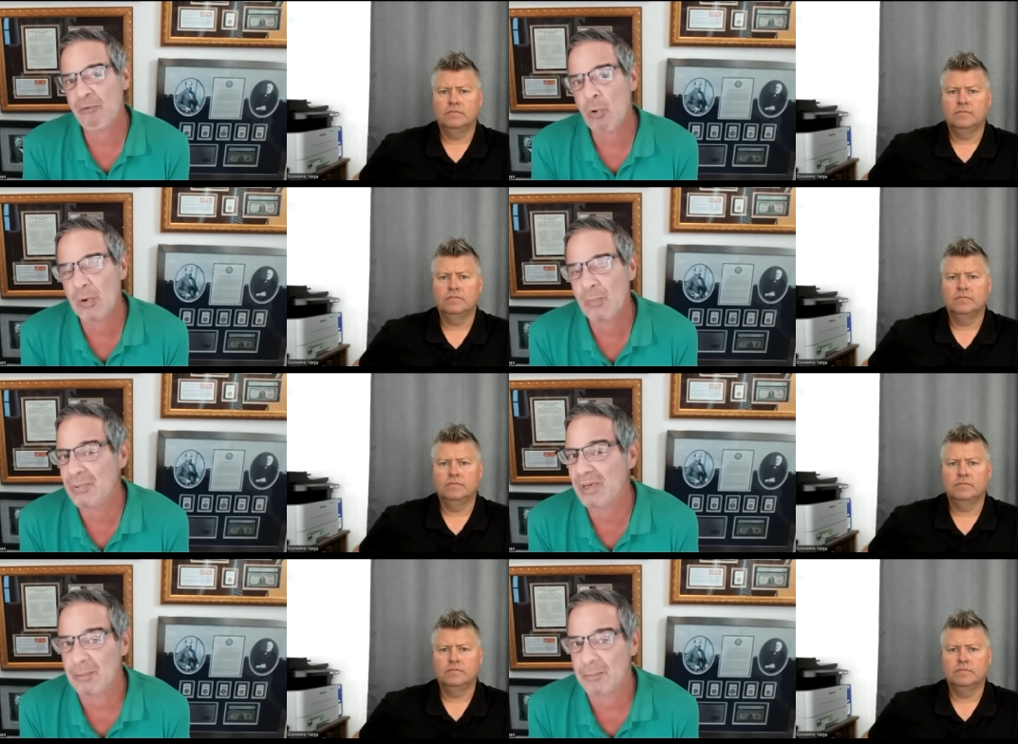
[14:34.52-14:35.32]
Speaker 1: it becomes
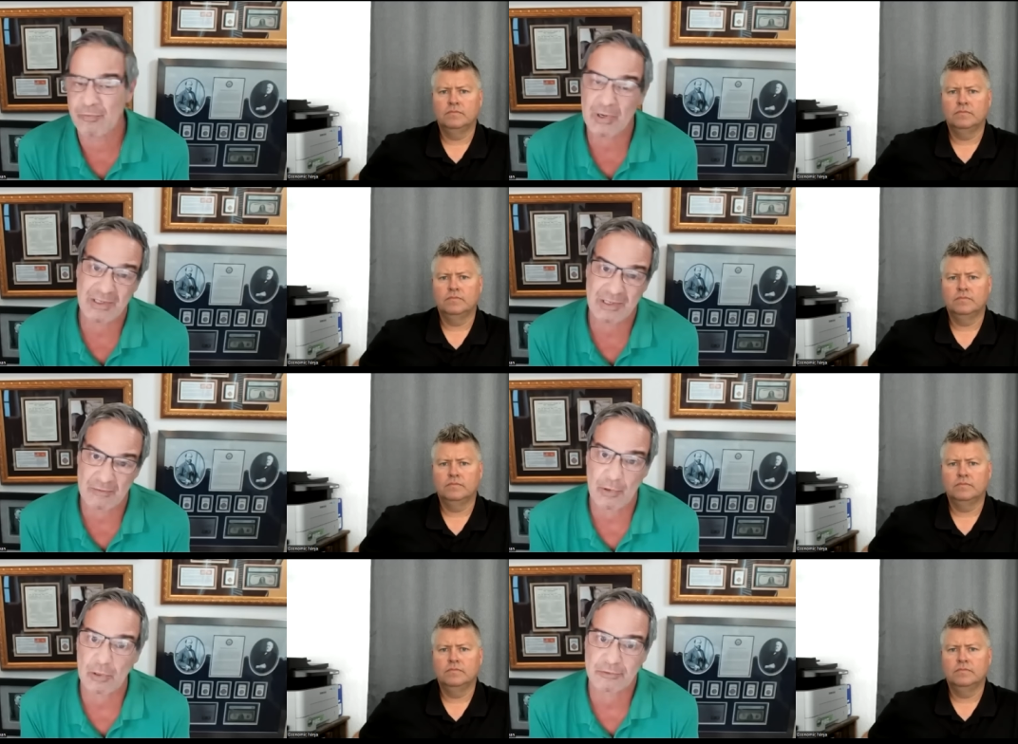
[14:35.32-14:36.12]
very difficult to
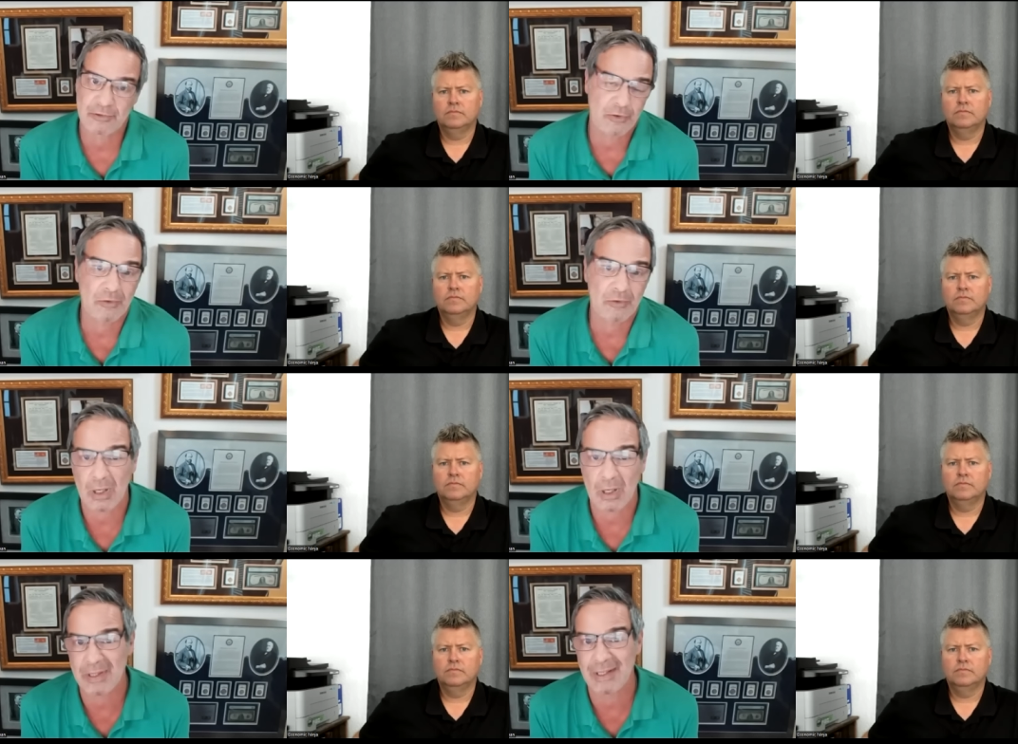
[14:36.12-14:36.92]
do. It's already
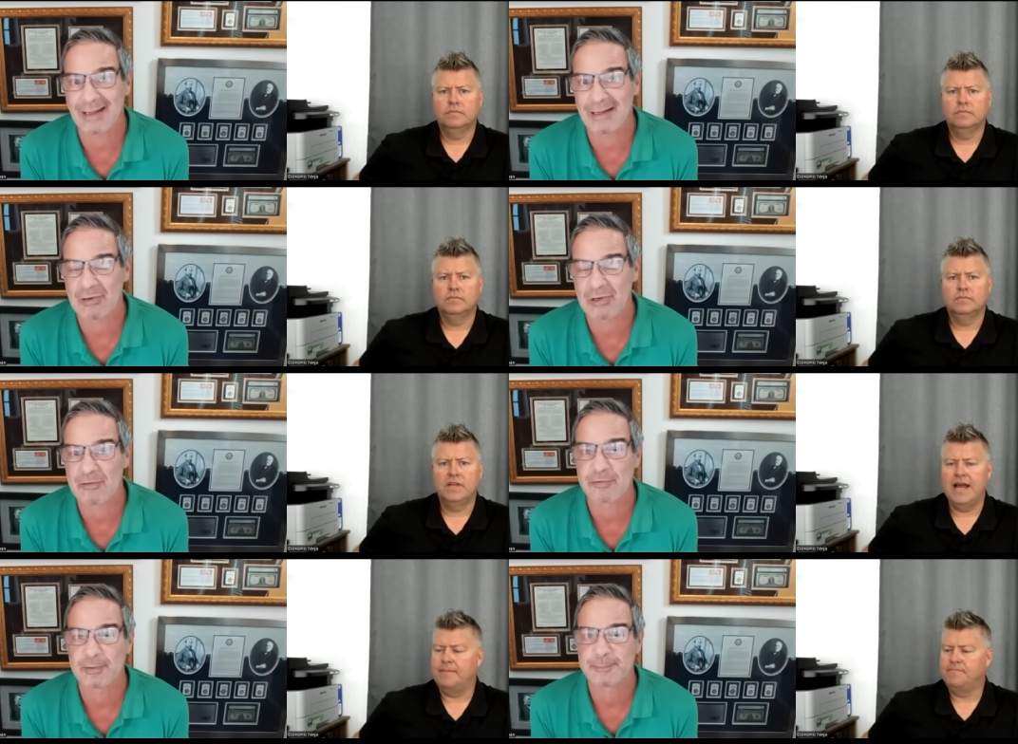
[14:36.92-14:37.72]
getting tough.
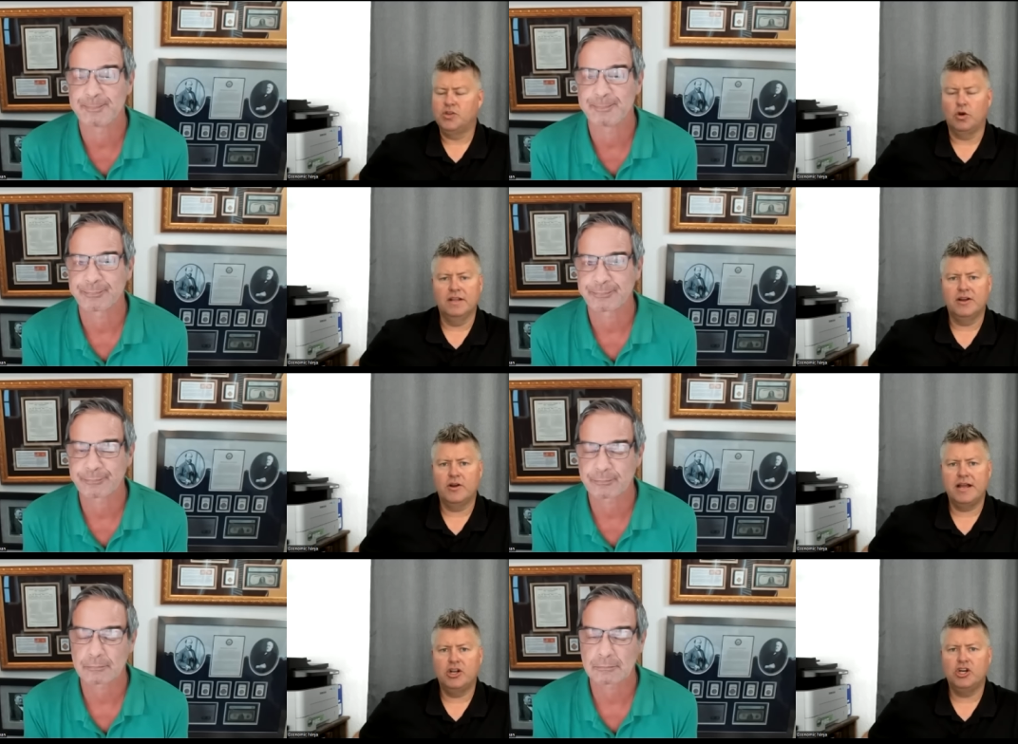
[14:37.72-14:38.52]
Speaker 2: Yeah, totally
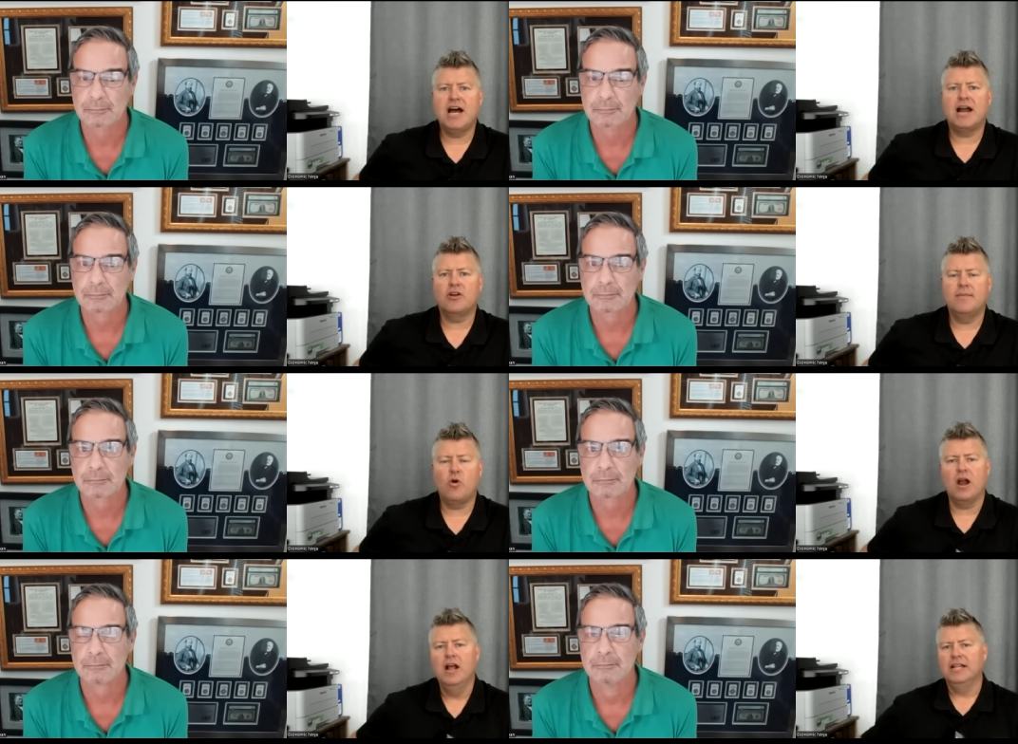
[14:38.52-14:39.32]
agree. Could not agree
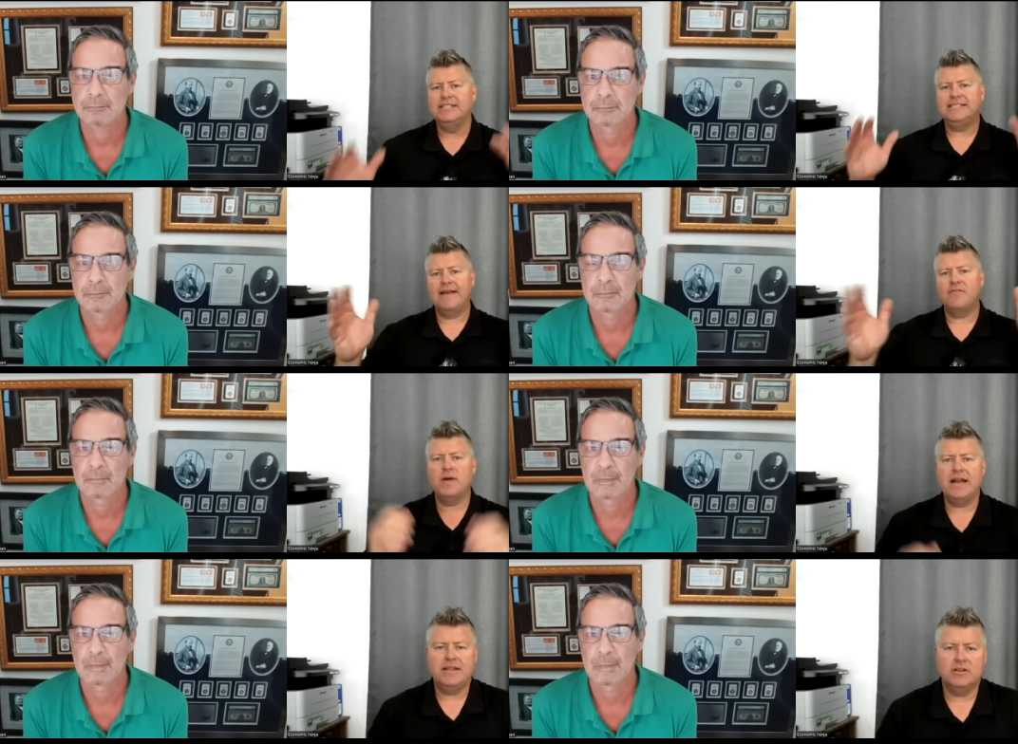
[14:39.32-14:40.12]
more. Listen,
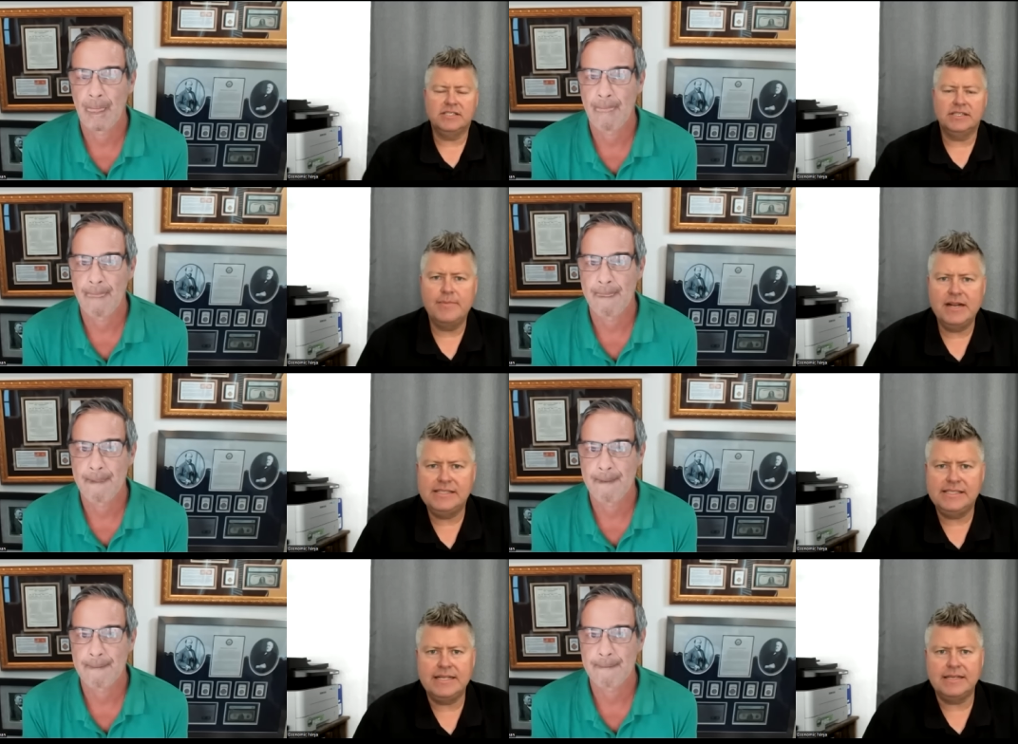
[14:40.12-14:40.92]
everybody, there's
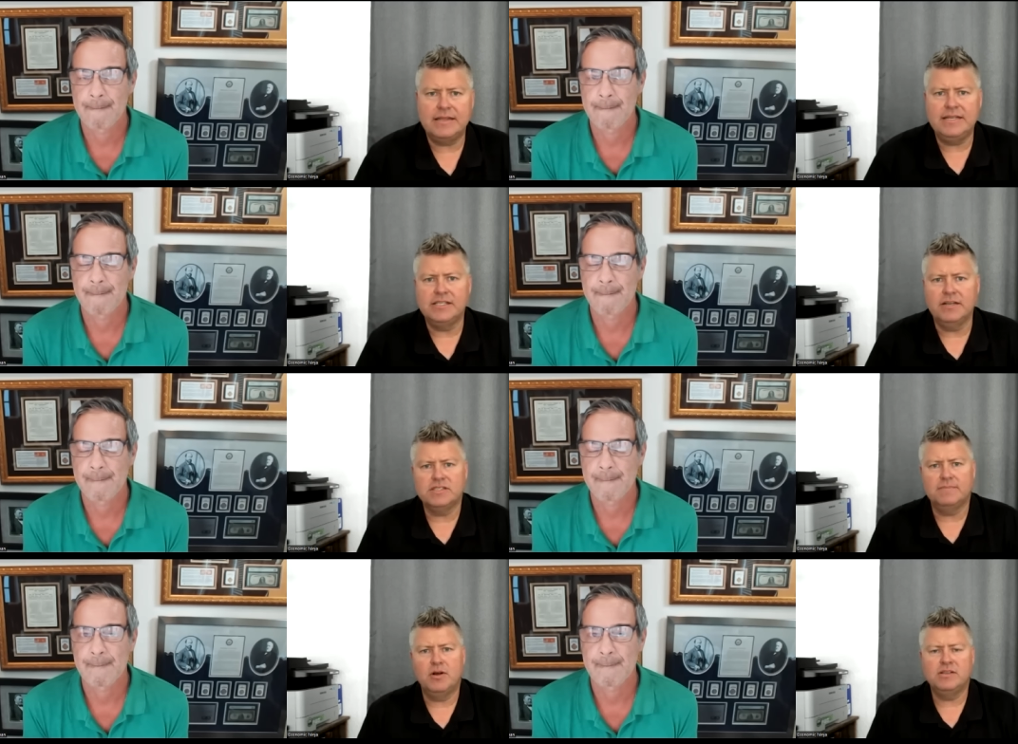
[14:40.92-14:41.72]
limited seats at the
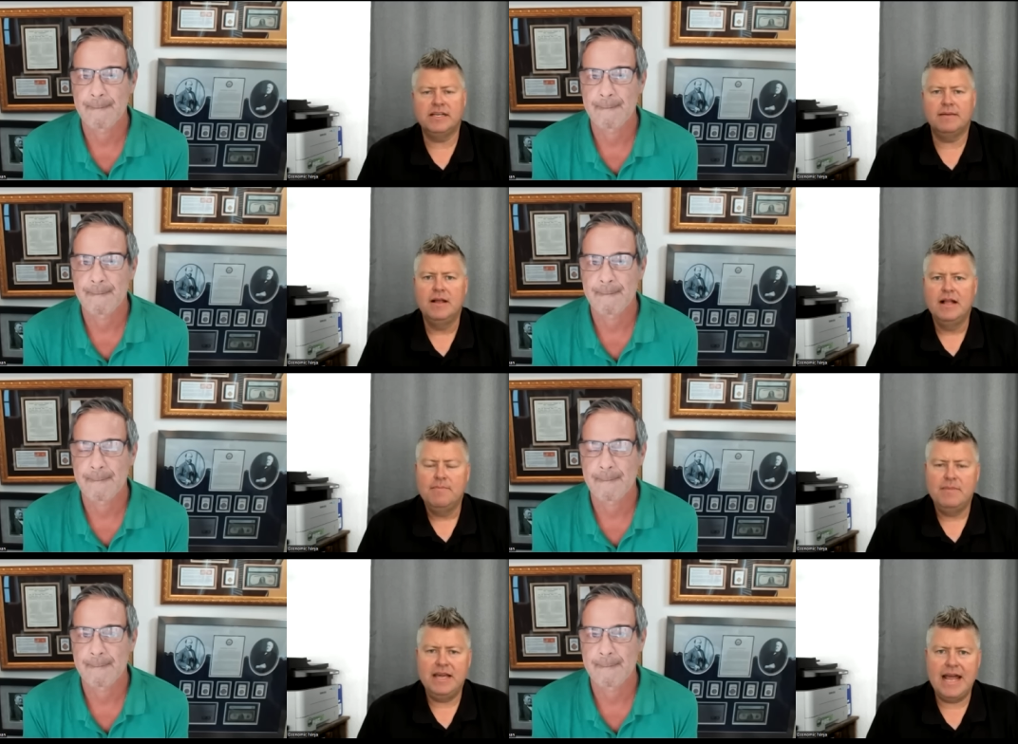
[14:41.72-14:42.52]
Silver Symposium.
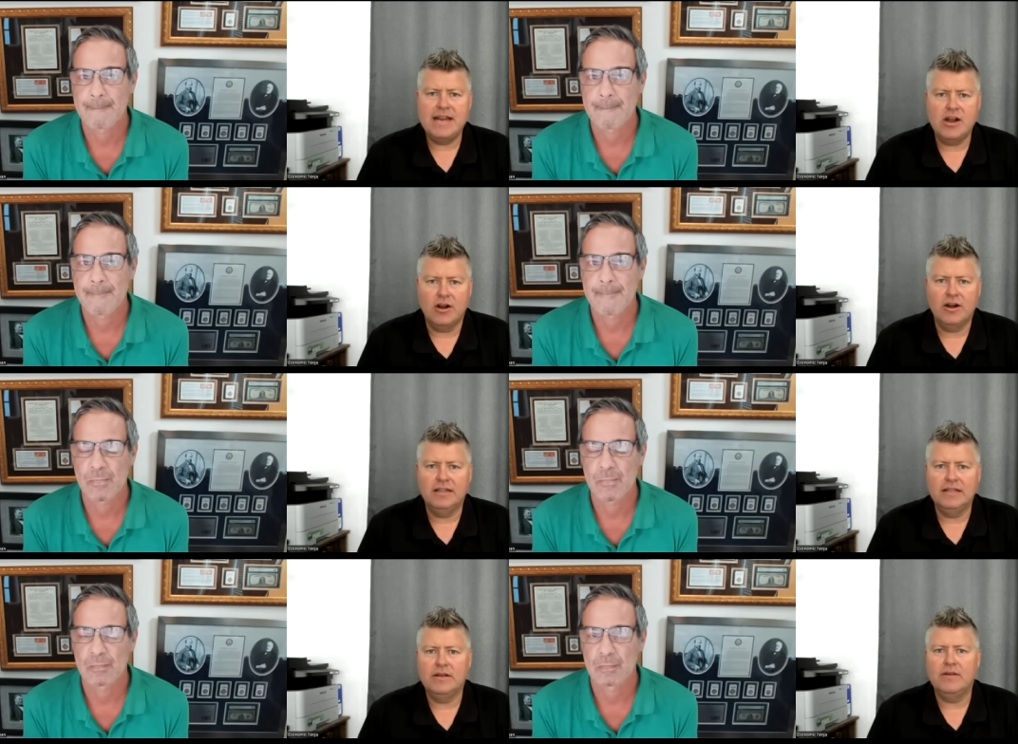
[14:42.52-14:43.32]
Me and Andy are
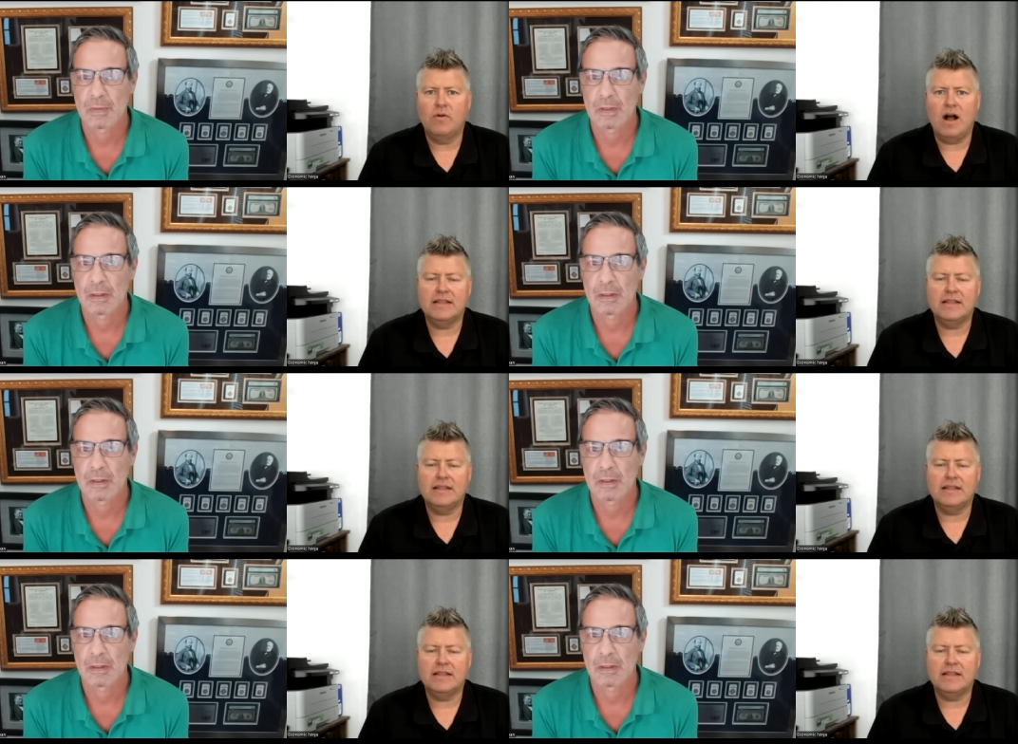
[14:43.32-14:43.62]
going to literally